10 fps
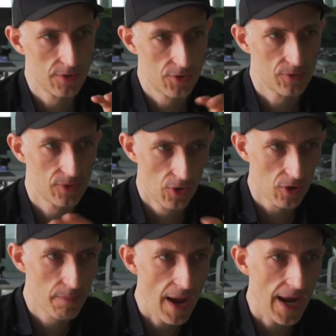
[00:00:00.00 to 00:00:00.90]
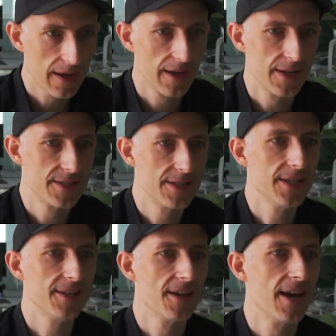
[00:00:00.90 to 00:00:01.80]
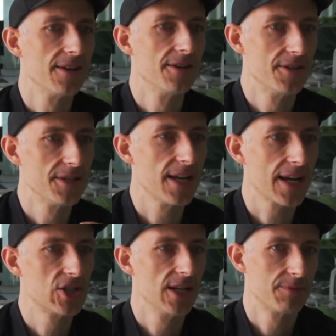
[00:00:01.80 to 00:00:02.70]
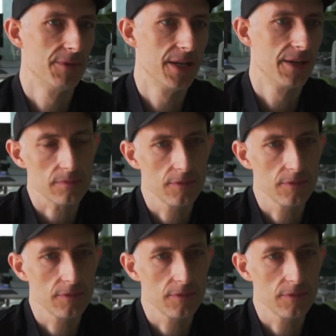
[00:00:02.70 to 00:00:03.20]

to look back and see that this actually has been done.